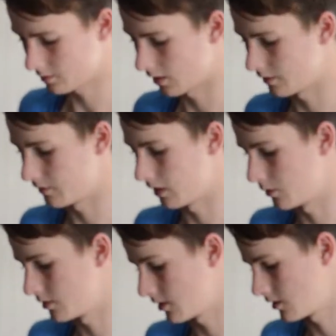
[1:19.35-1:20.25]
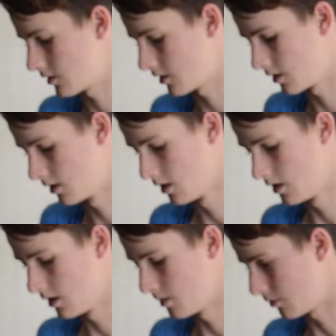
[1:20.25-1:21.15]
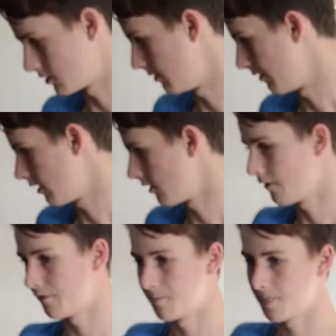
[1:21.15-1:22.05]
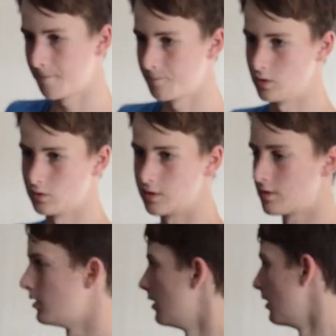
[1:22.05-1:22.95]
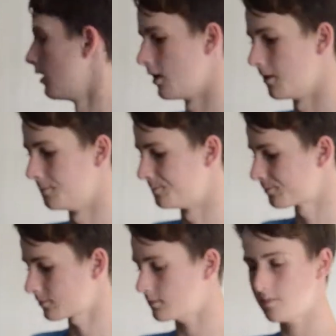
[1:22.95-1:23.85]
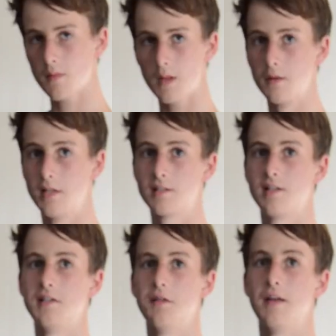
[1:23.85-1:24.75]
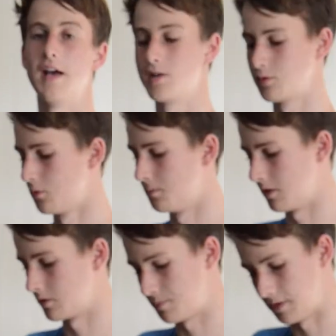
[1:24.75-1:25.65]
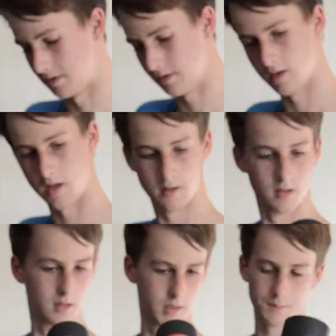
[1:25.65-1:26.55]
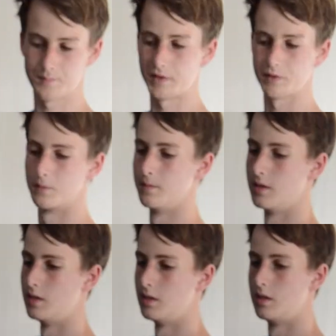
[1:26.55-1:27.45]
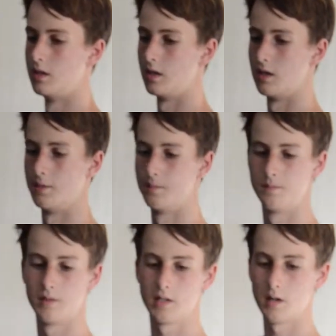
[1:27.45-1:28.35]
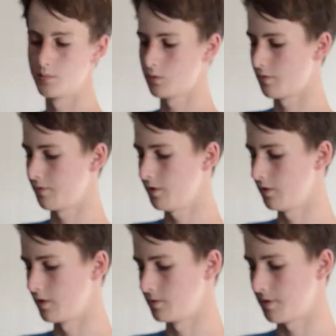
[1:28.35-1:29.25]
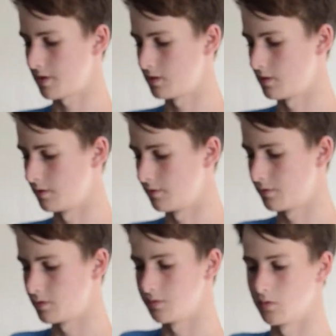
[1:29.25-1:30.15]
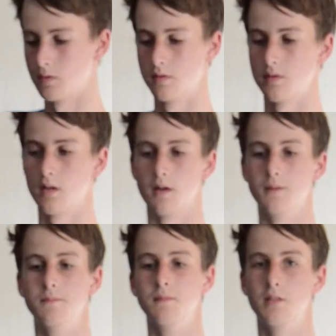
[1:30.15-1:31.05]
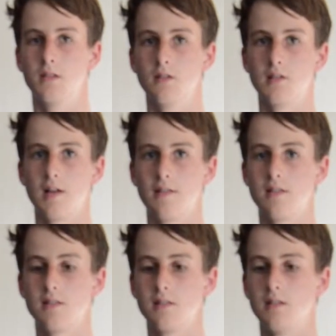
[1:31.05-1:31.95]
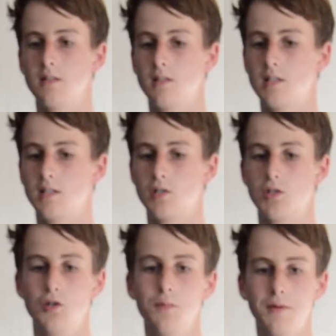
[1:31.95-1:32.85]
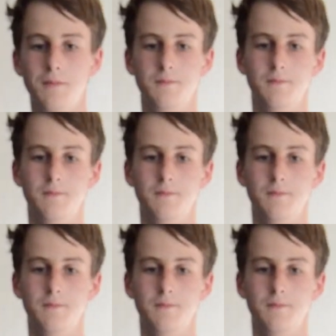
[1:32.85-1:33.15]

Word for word: kind of language that you can possibly think of. Useless. Um, let's get to the actual mouse pad. Yep, that's all. Um, it comes with a very nice packaging, first of all. Um, looks like this. It's a tube.